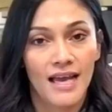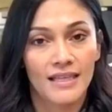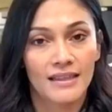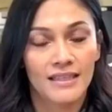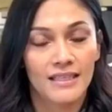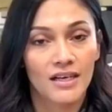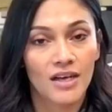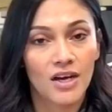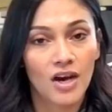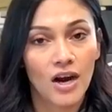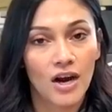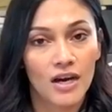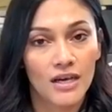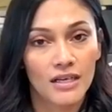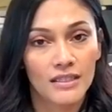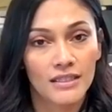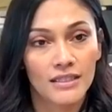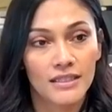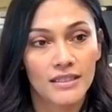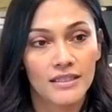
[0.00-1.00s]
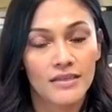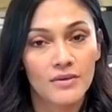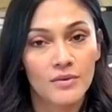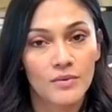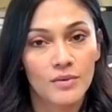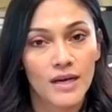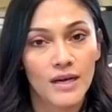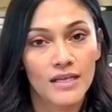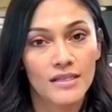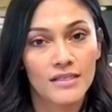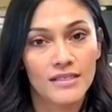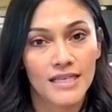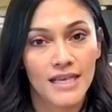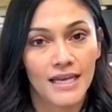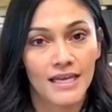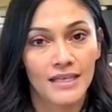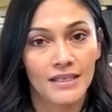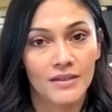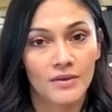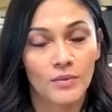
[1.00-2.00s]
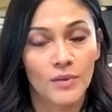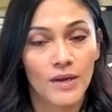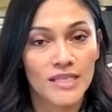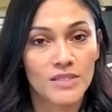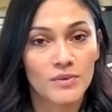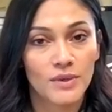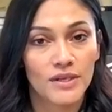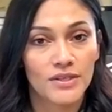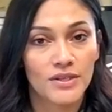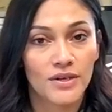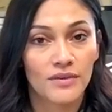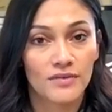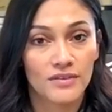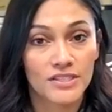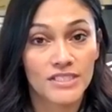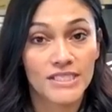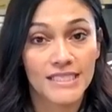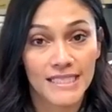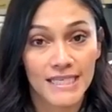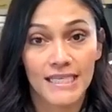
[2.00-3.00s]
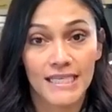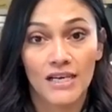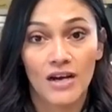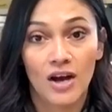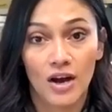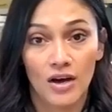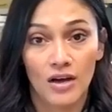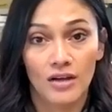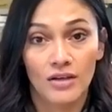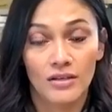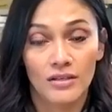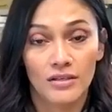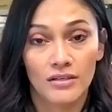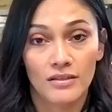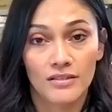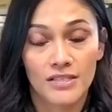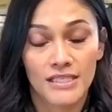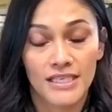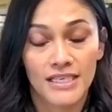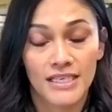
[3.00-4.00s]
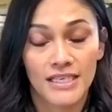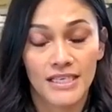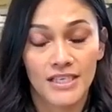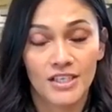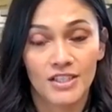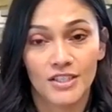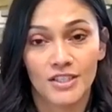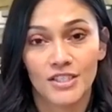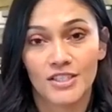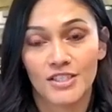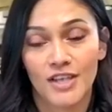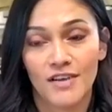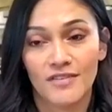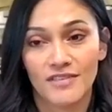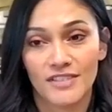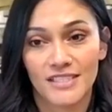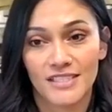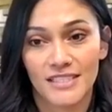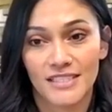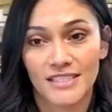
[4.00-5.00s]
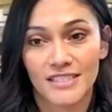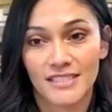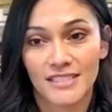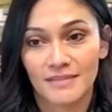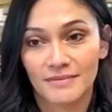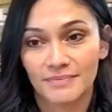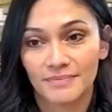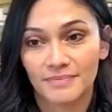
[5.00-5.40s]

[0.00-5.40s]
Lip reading: at the Carlin, Wells, and West Wendover City Clerk's offices.